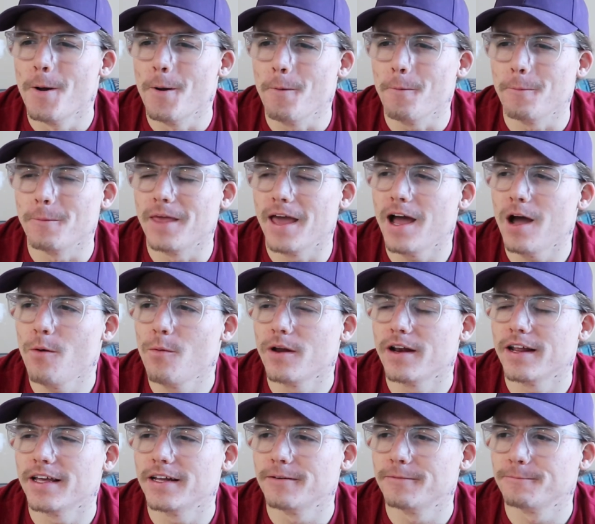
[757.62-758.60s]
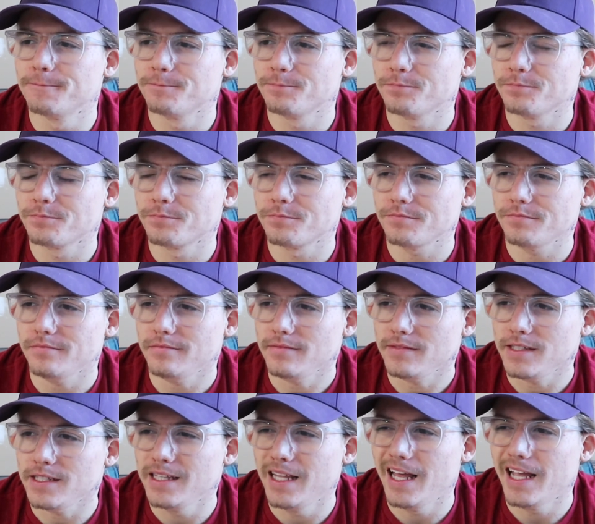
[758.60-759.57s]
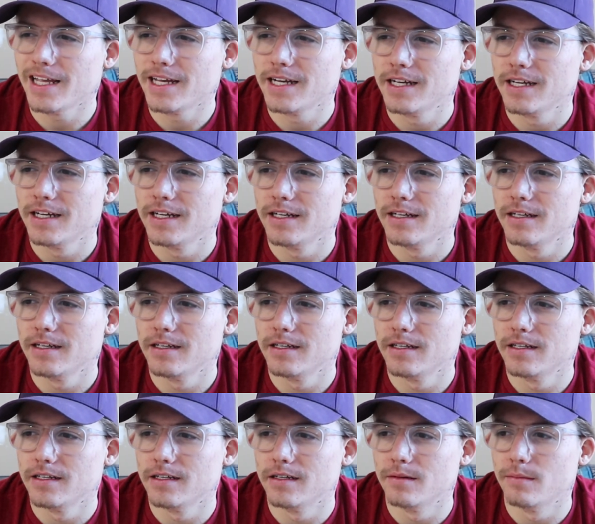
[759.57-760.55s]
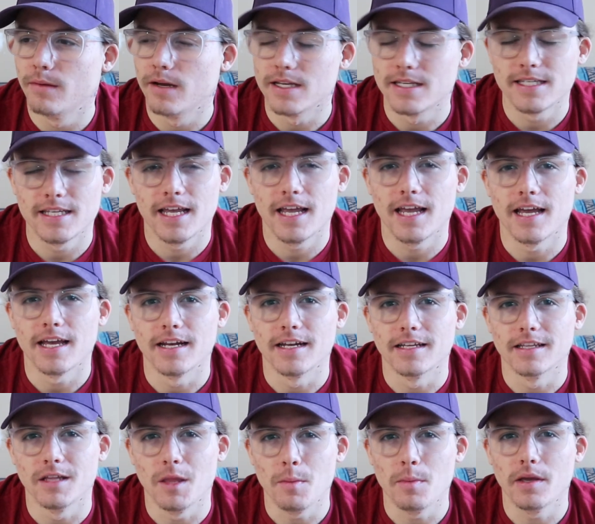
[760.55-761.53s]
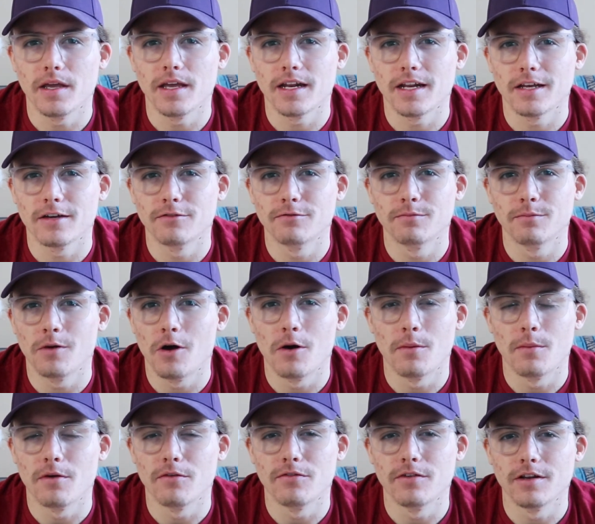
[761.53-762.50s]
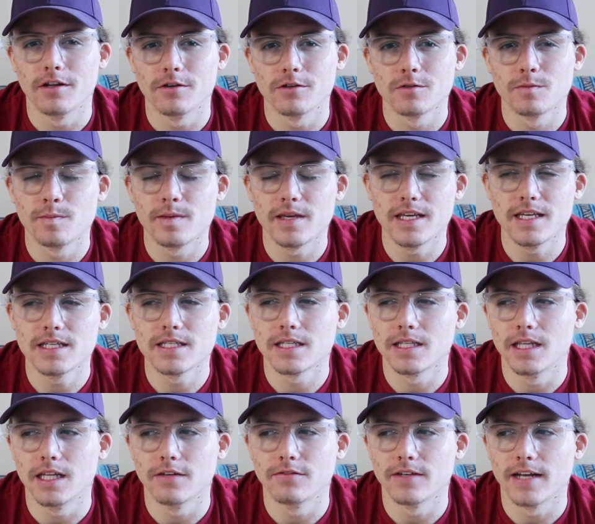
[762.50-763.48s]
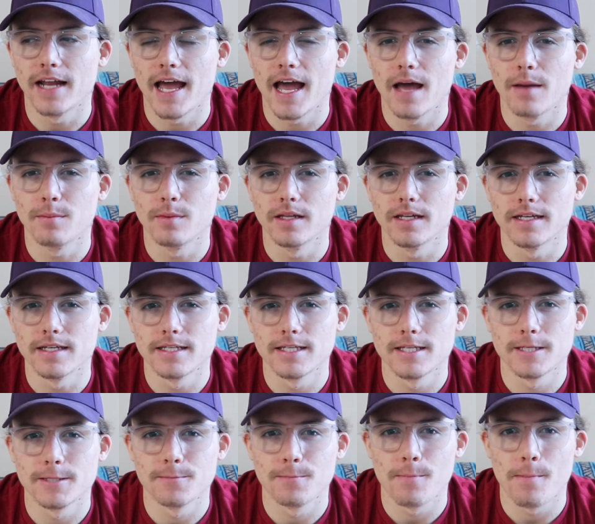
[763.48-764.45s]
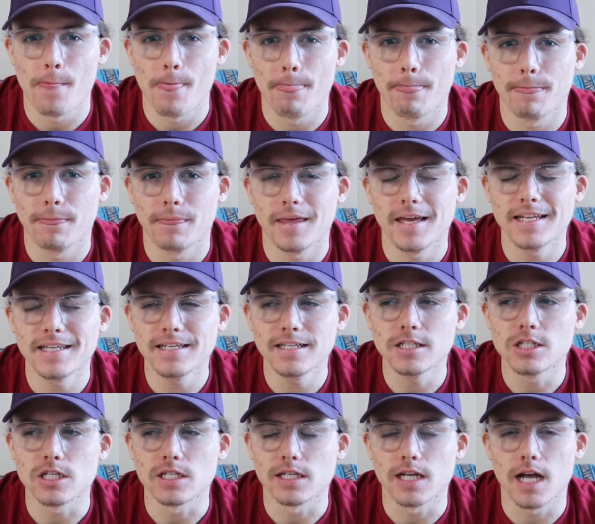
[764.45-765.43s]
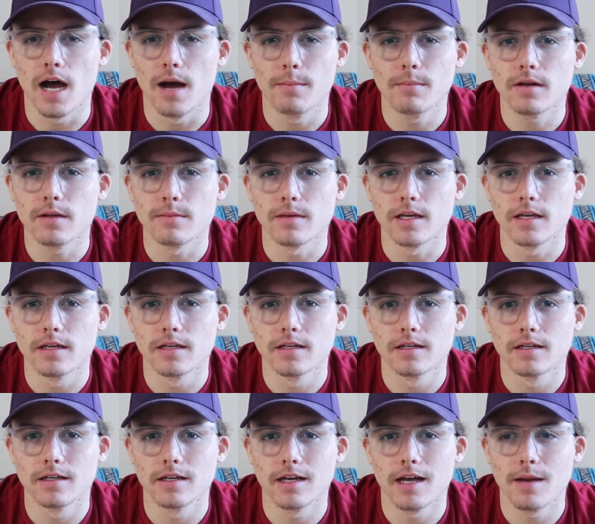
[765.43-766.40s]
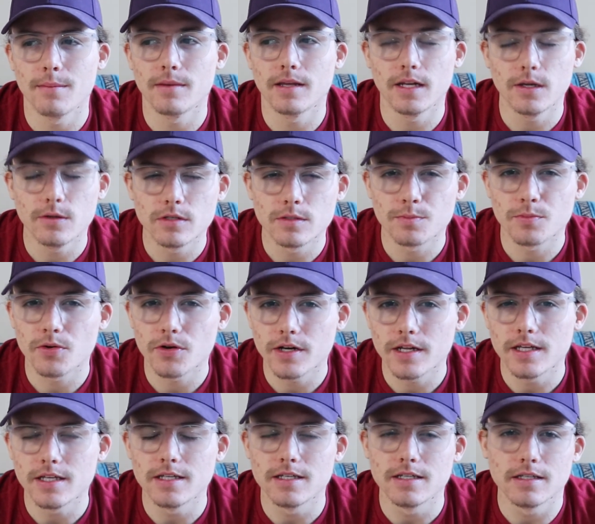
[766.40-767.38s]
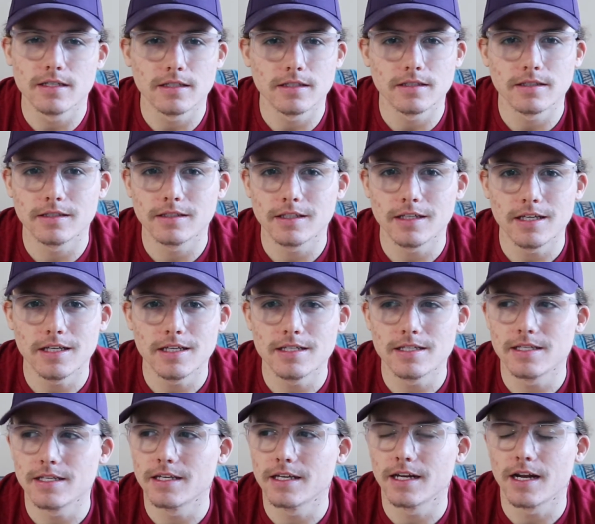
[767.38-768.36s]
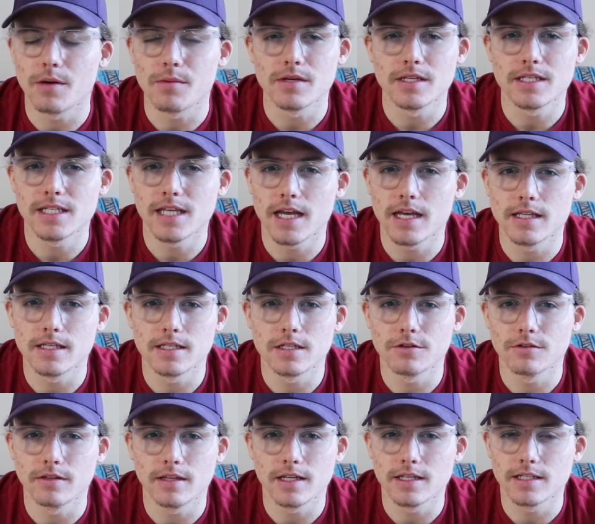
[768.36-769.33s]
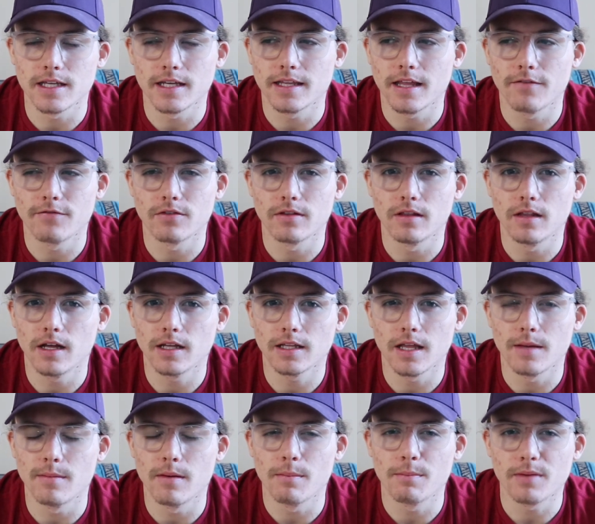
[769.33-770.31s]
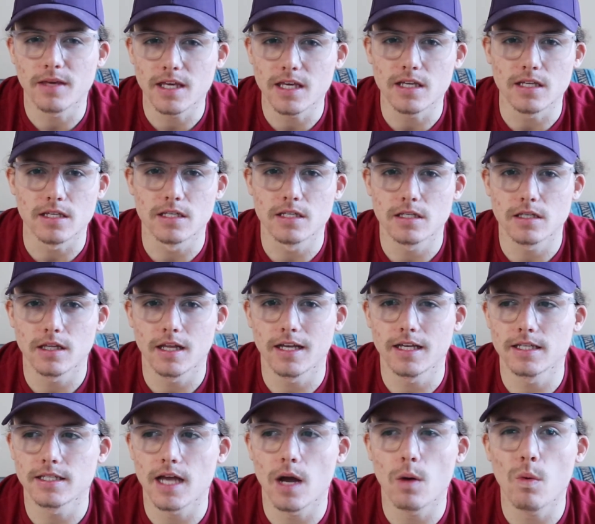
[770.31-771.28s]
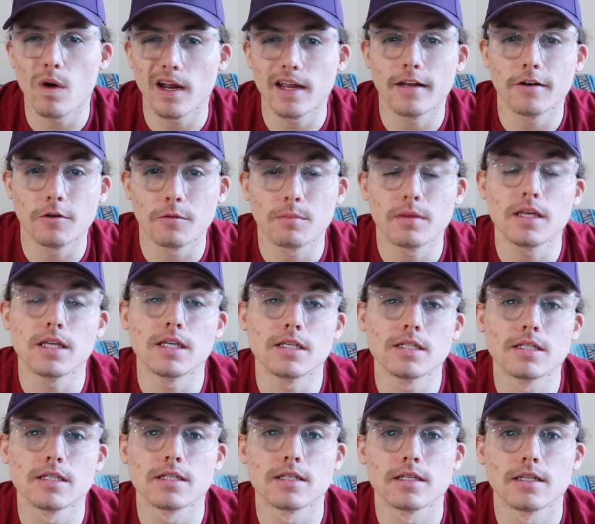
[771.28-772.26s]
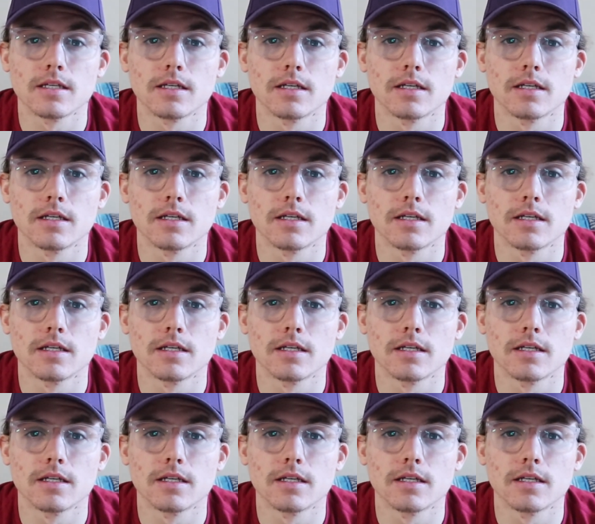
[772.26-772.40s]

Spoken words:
yeah, when it, like my saying in the beginning of all my videos, peace, love, and happiness, it didn't just come to me. I mean, it was pretty easy, and I was saying certain things like that for a long time, but peace, like, I want inner peace,